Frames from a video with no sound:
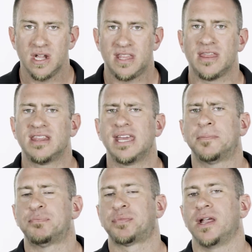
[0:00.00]
The other
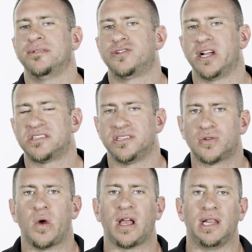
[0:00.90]
thing, I'll address this
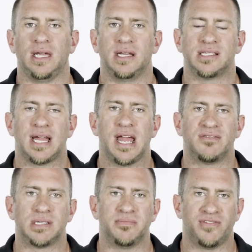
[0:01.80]
quickly, is I
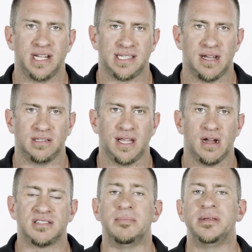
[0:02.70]
have some friends out there
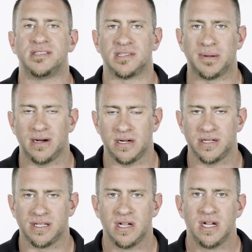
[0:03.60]
and some business
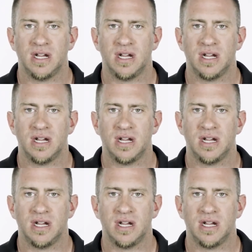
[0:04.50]
partners